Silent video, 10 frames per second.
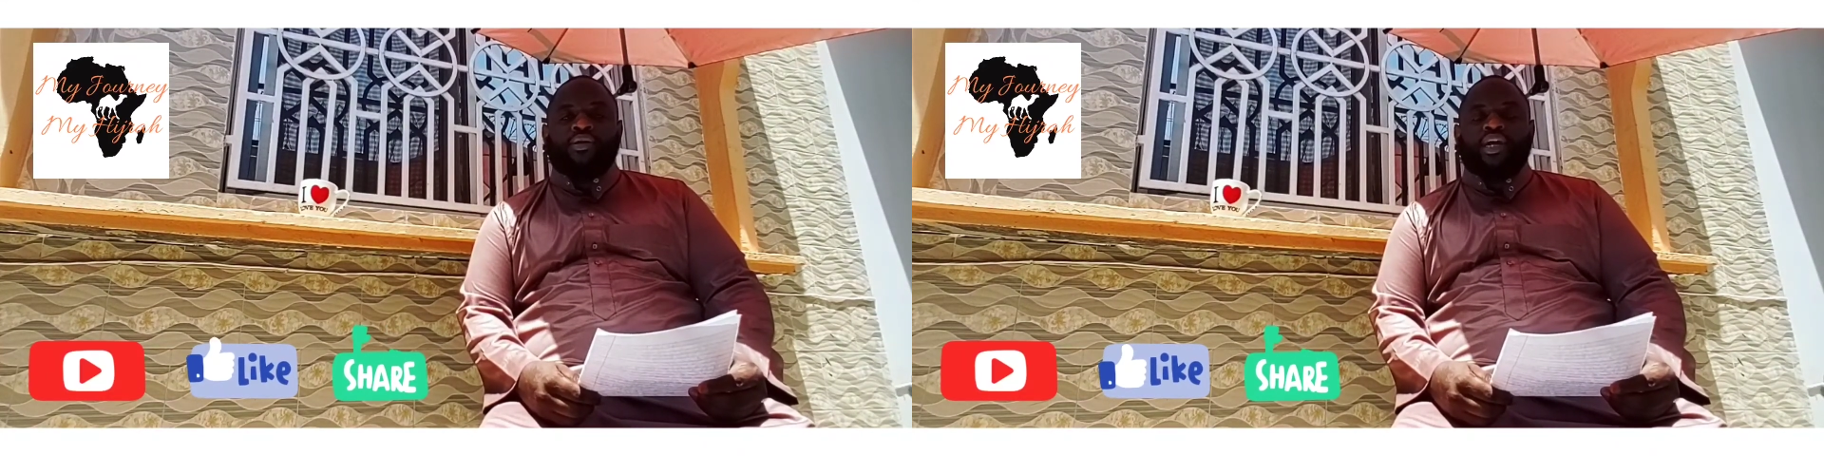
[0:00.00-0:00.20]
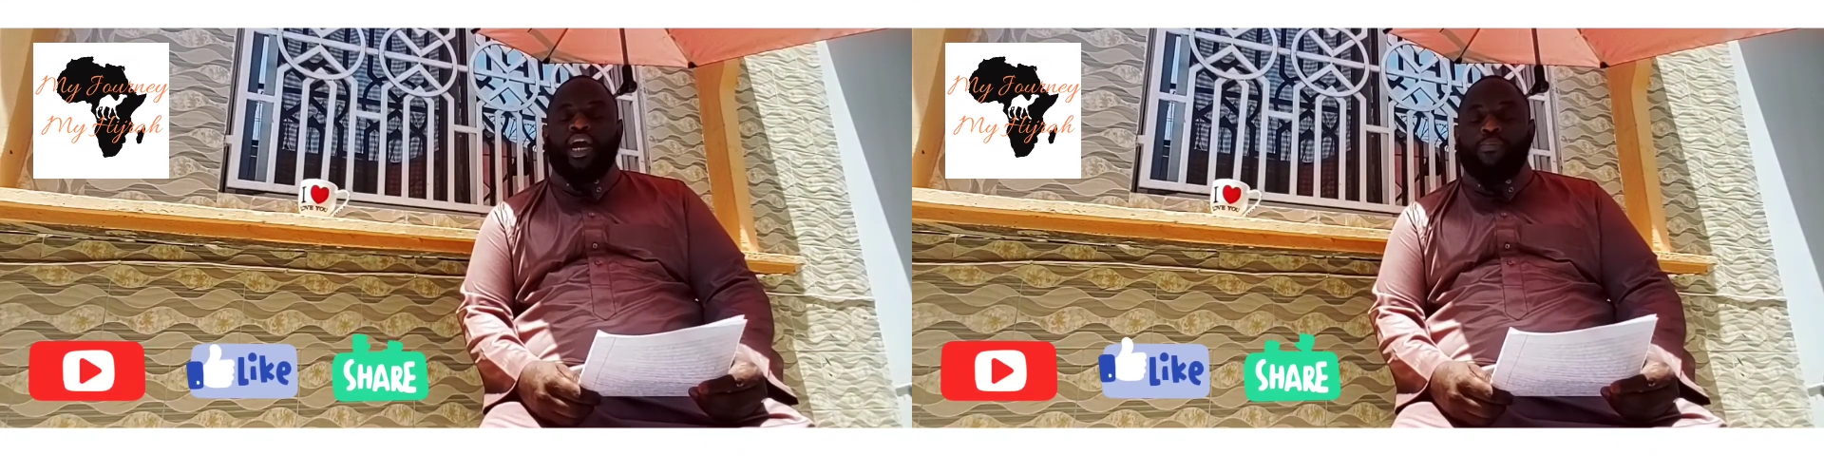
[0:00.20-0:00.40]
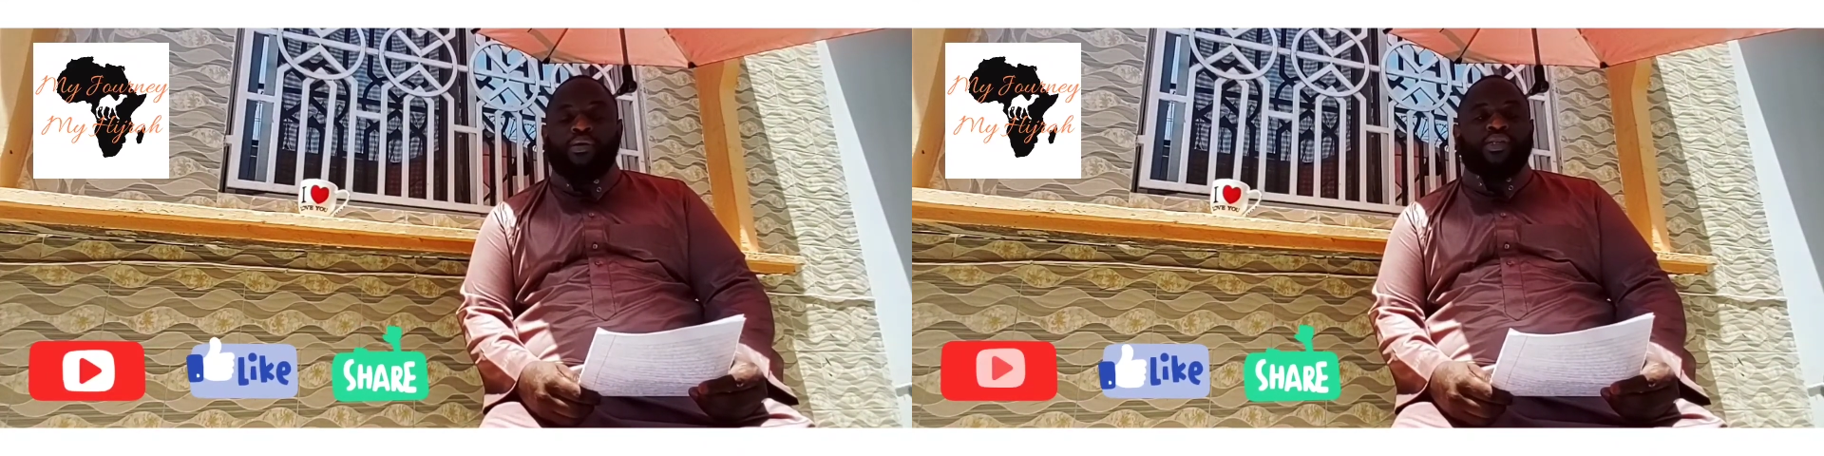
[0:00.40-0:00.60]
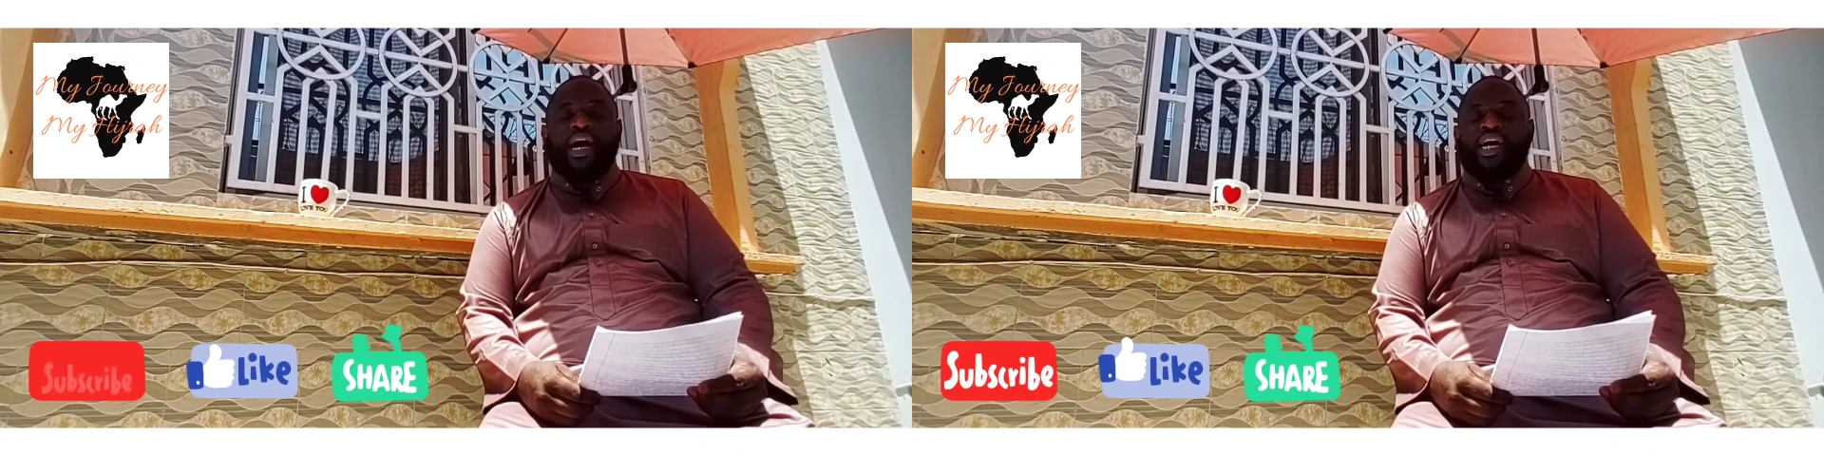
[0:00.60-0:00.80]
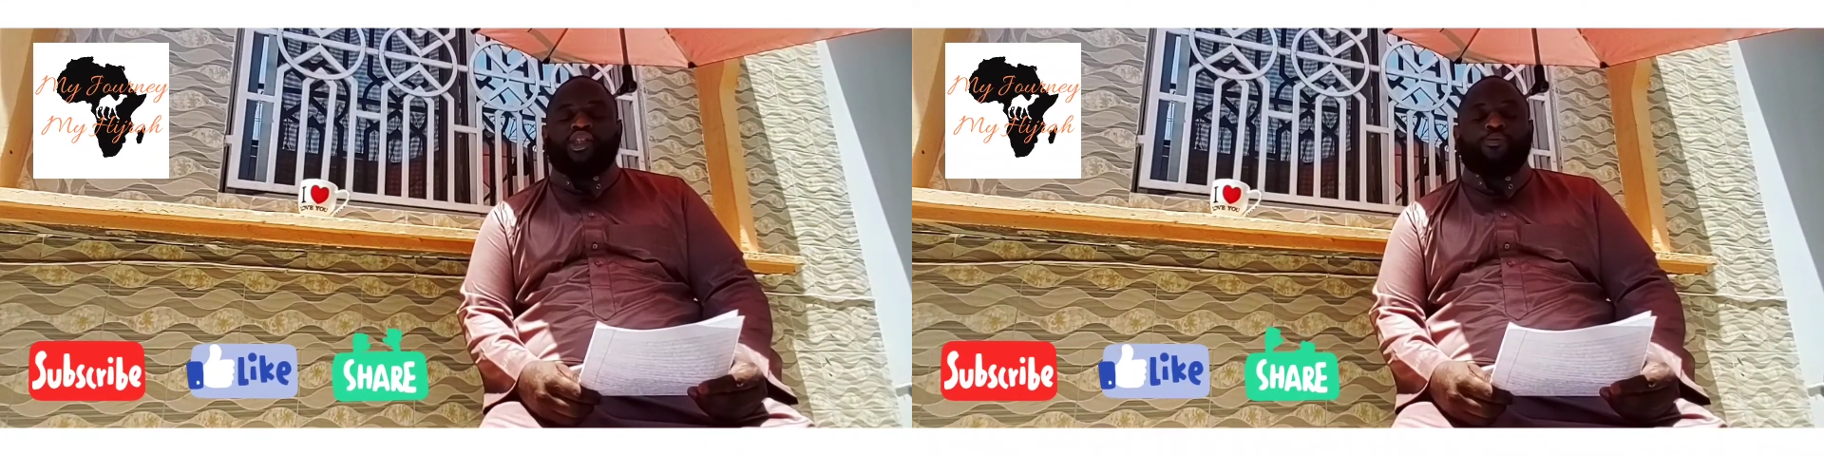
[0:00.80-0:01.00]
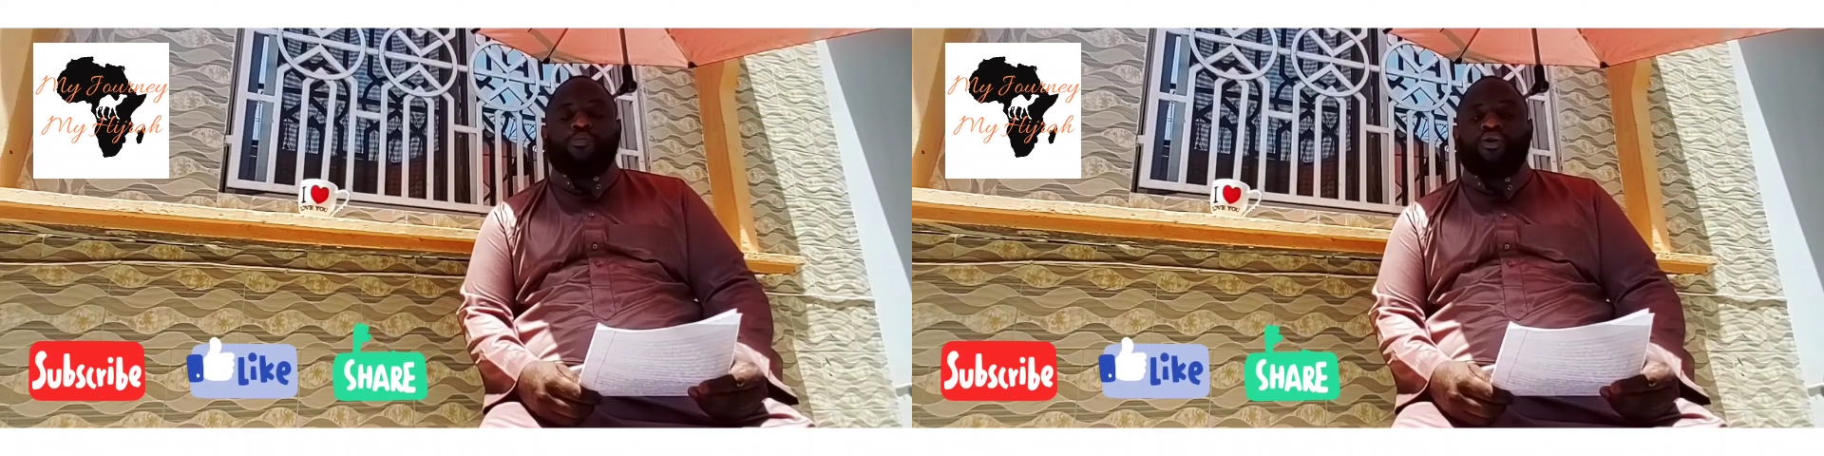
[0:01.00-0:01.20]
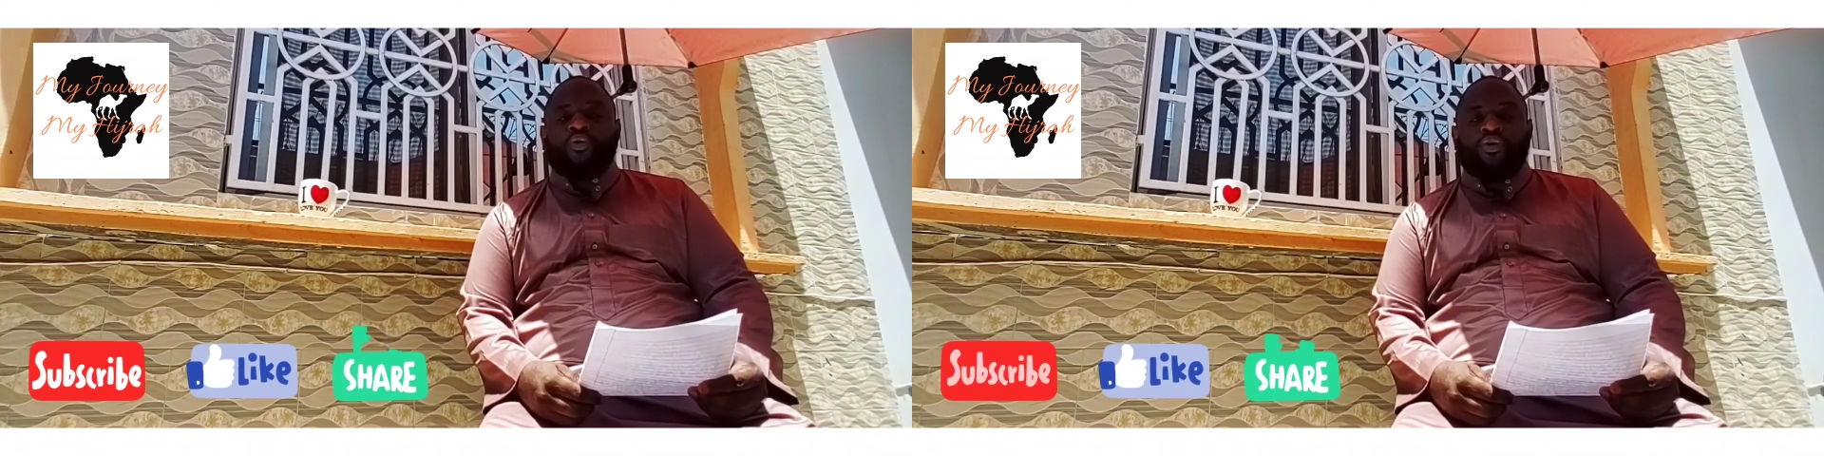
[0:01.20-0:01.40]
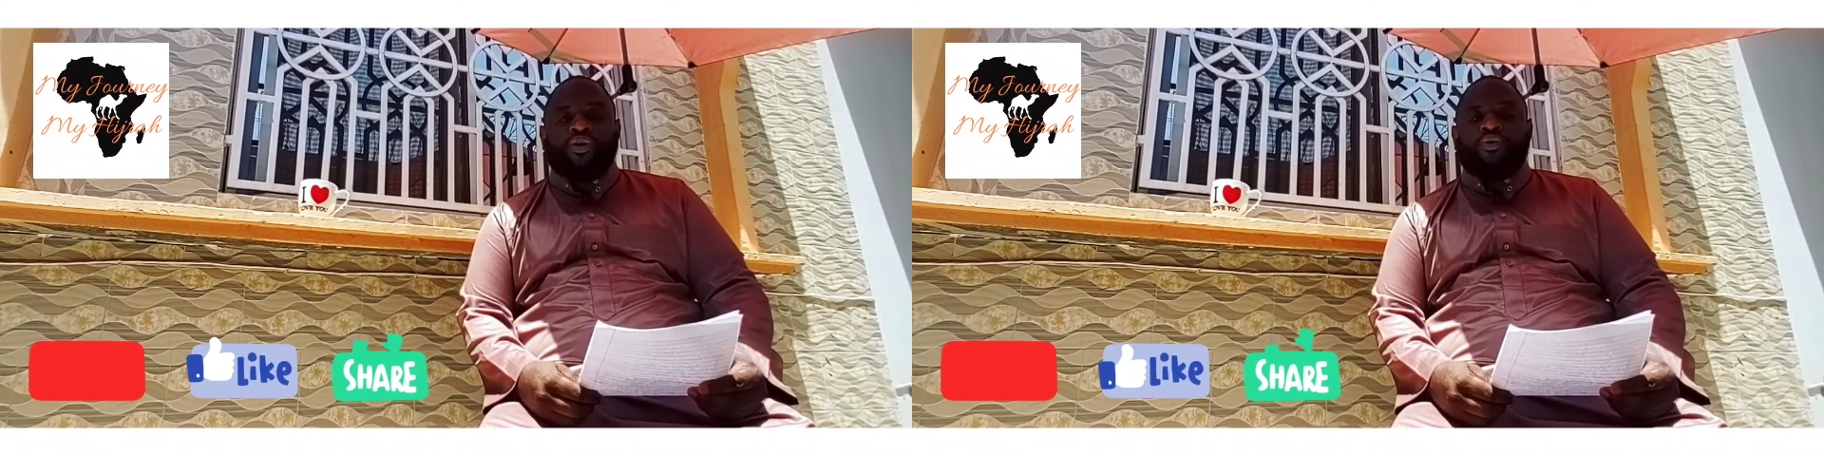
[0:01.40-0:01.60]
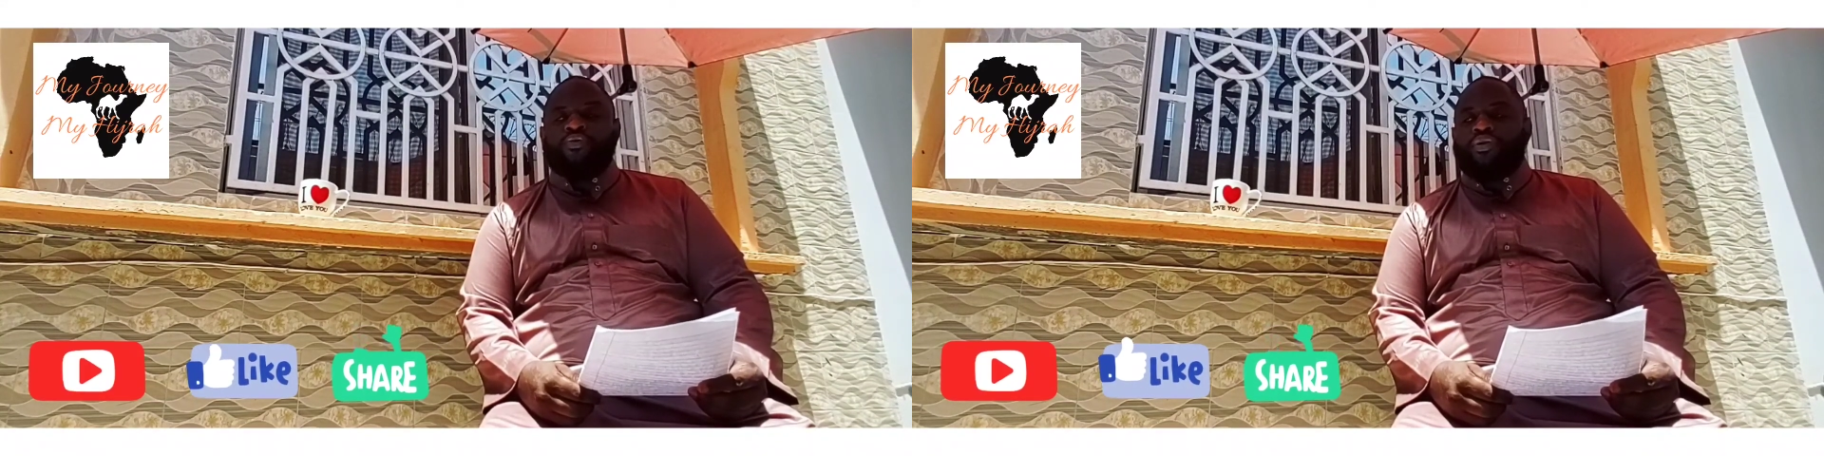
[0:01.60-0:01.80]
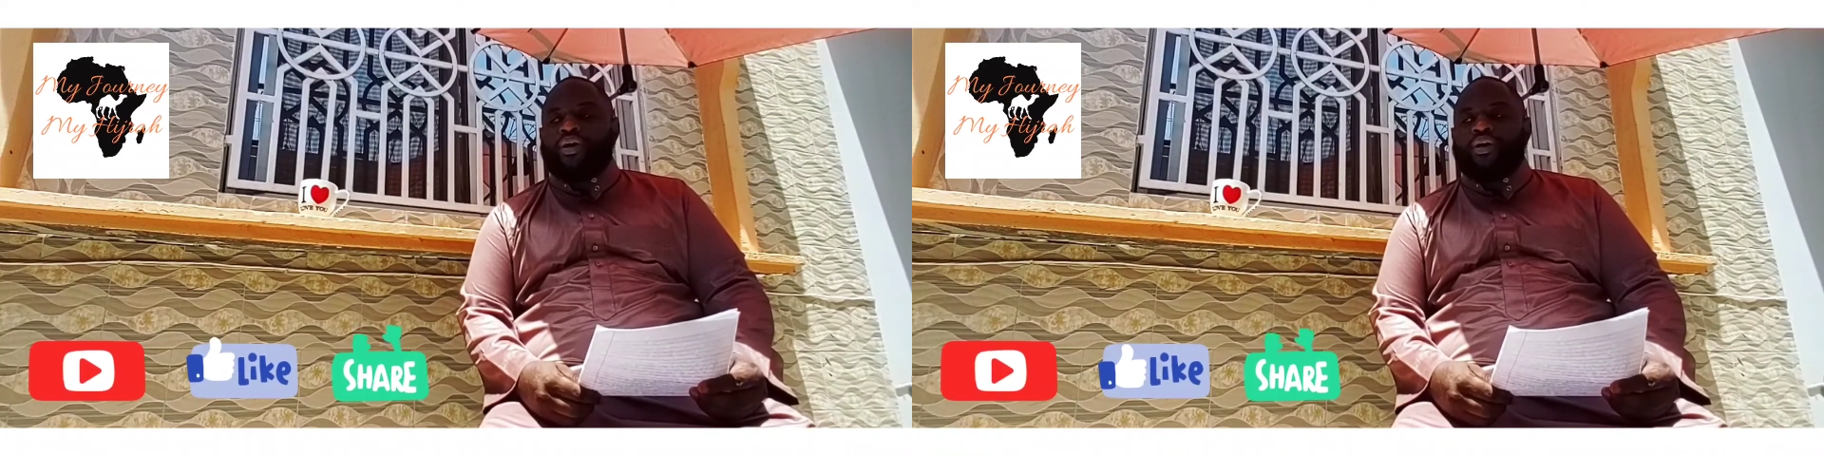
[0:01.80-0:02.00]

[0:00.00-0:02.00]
Gambia is an entrepreneurial